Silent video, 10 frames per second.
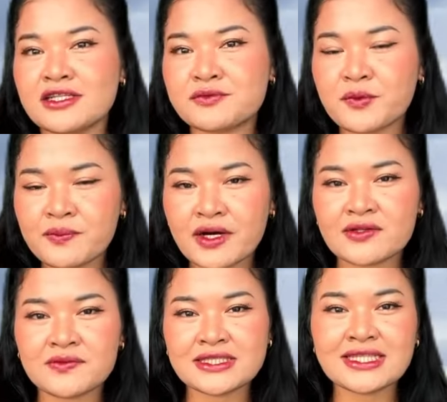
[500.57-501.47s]
let's move
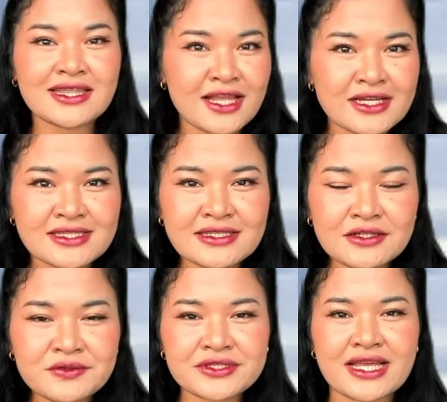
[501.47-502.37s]
on with the last
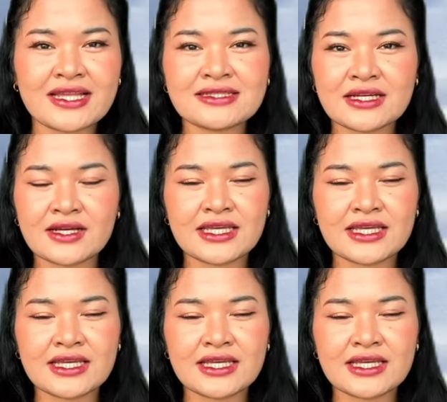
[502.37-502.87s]
news that